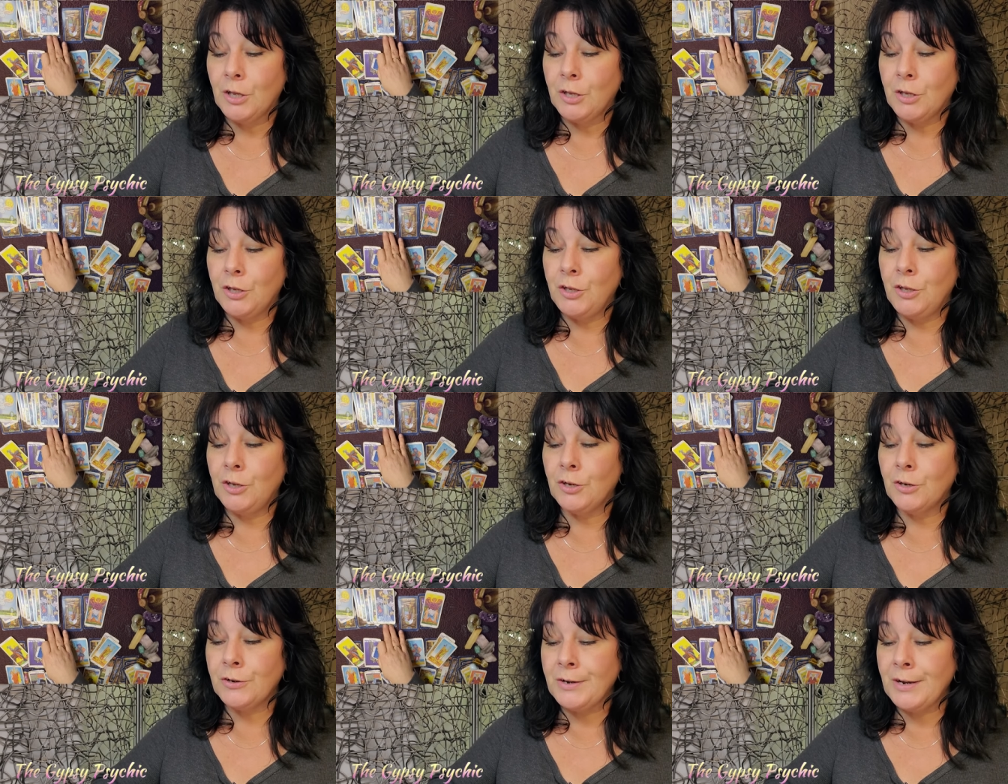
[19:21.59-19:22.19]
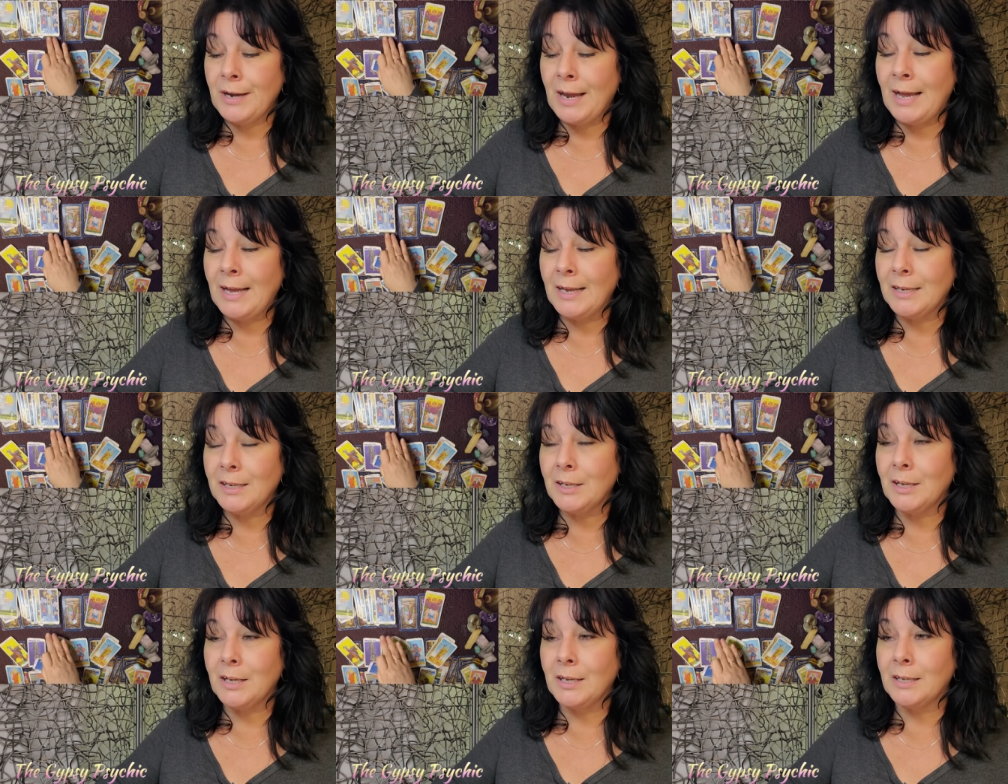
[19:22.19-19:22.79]
you're
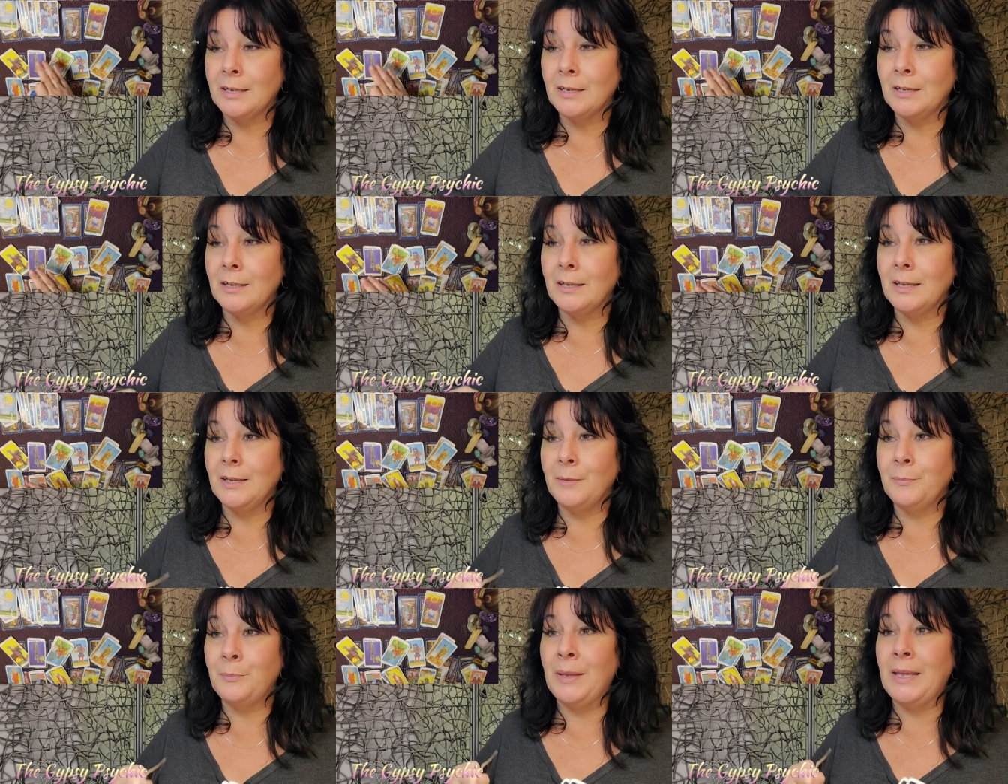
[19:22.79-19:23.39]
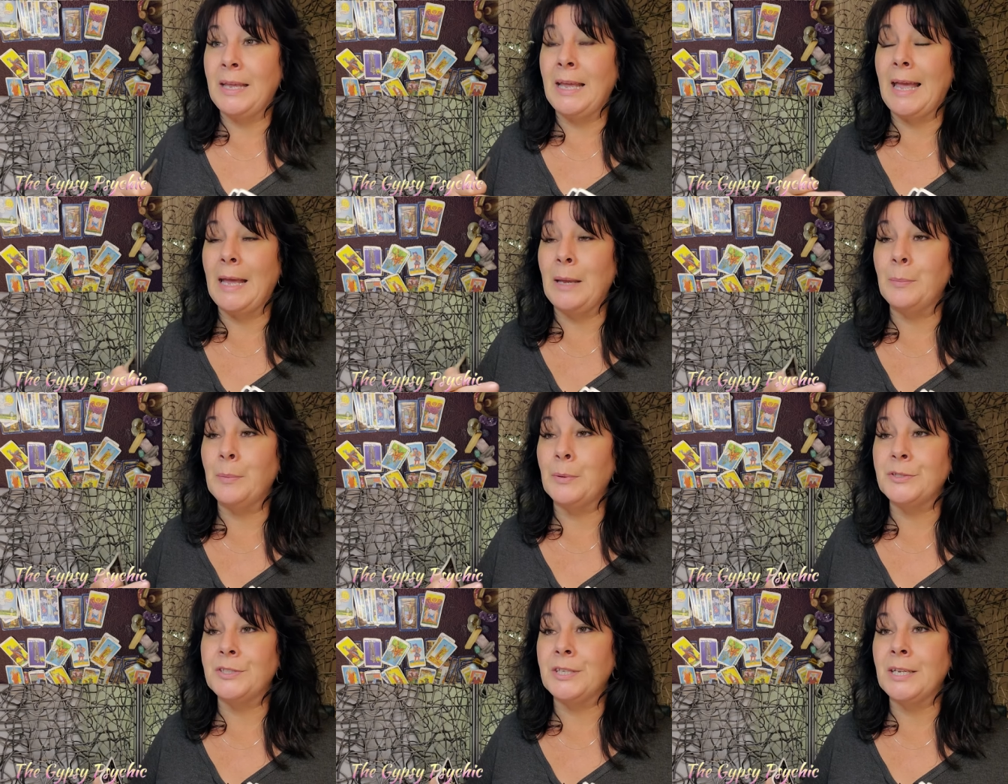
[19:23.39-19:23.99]
not going to be
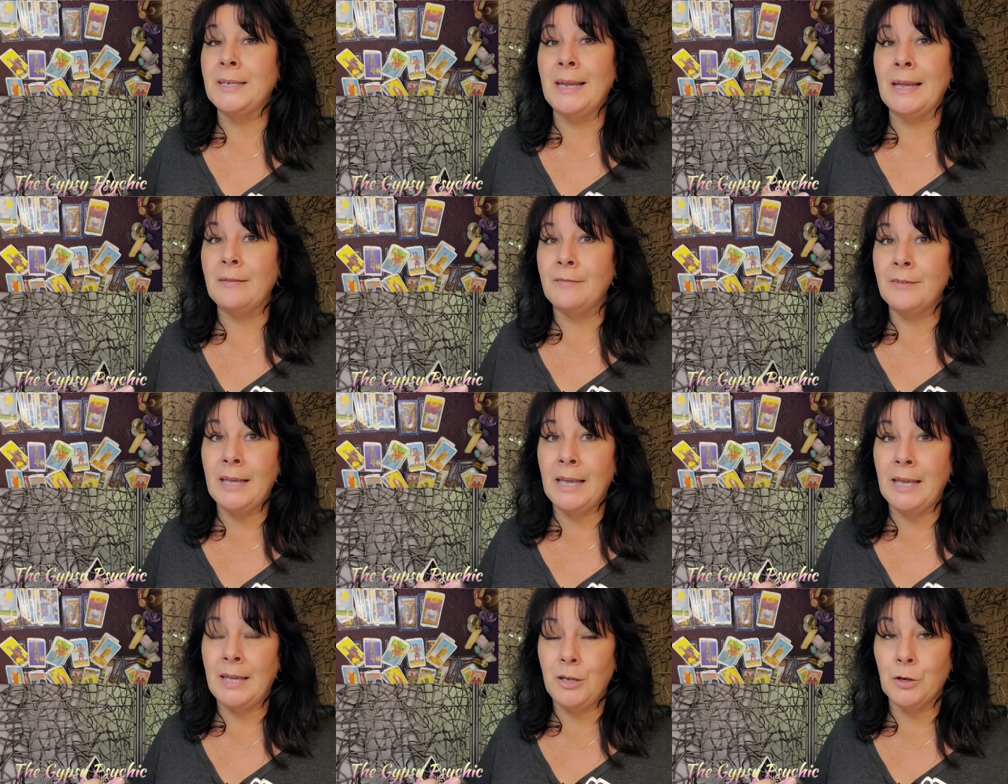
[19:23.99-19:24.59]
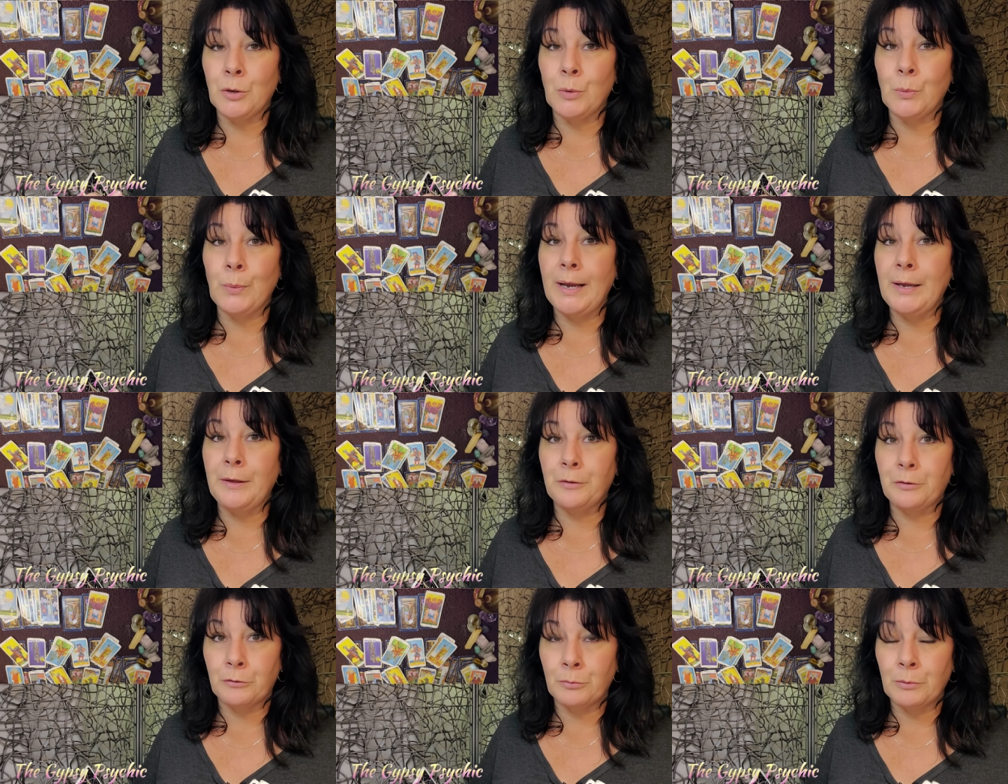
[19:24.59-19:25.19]
able to navigate your
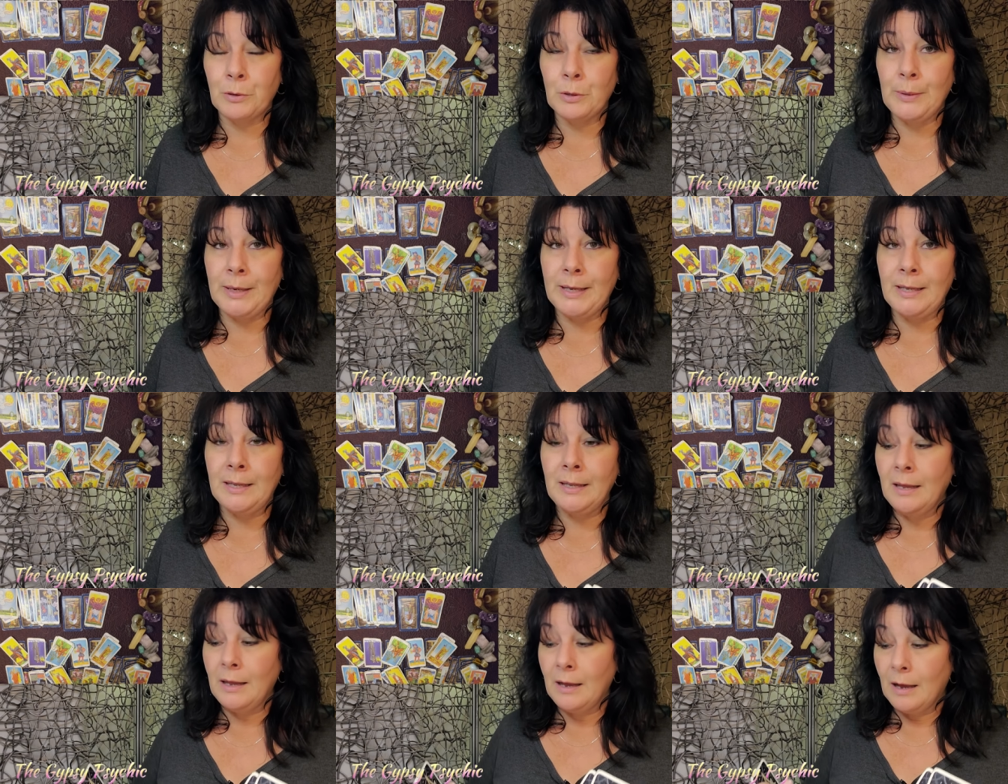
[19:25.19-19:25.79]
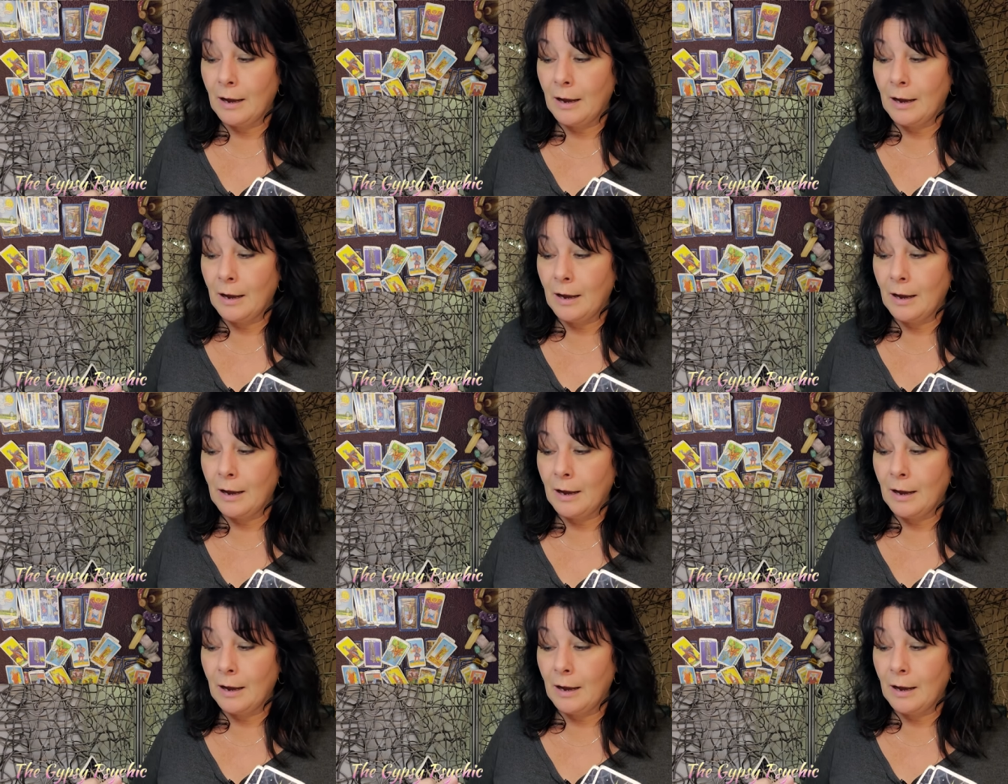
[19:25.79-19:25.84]
way through it